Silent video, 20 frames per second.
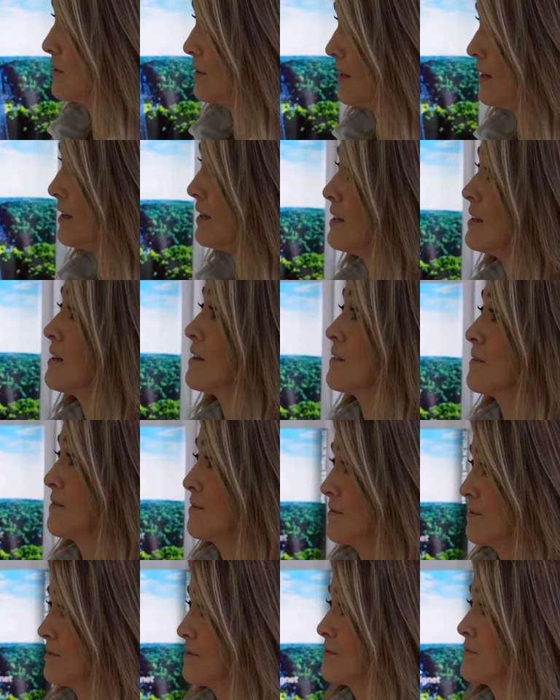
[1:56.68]

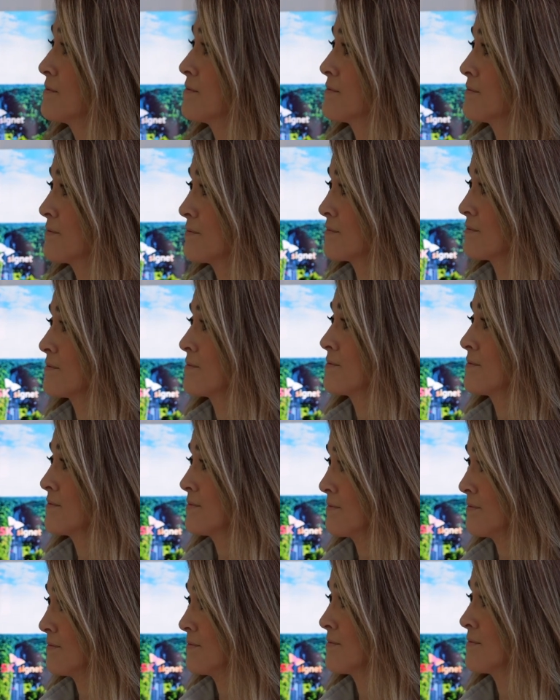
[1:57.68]

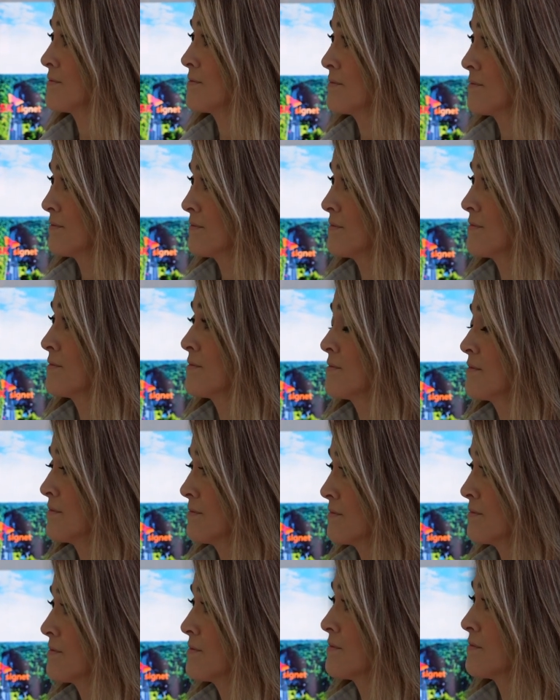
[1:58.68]

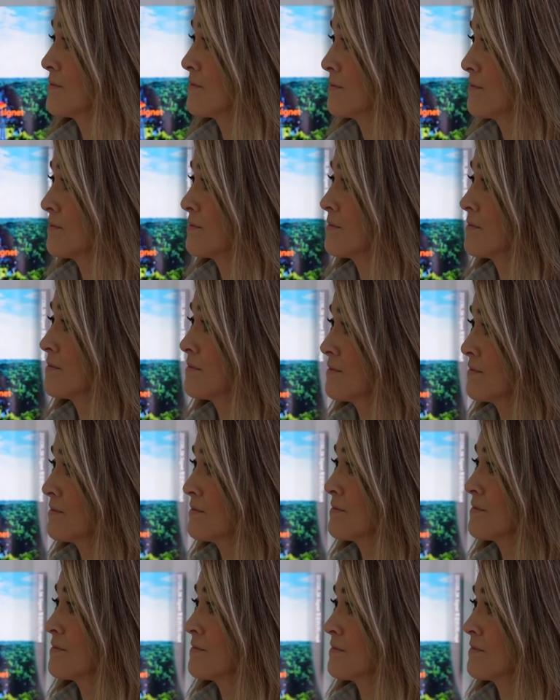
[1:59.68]

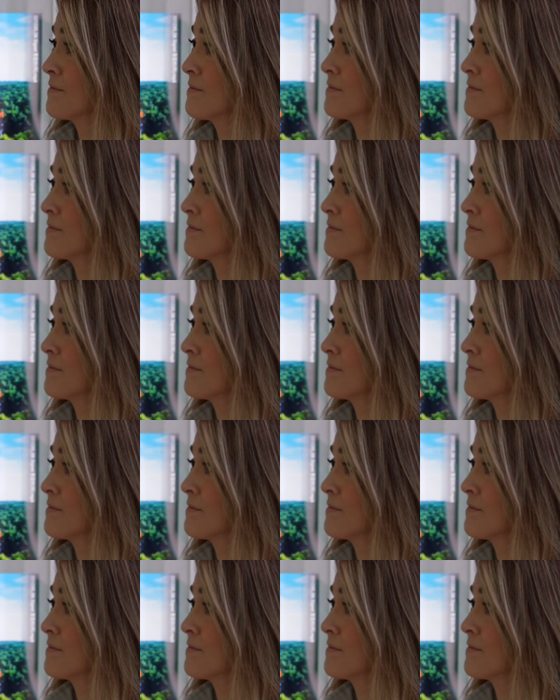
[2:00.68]
(silent)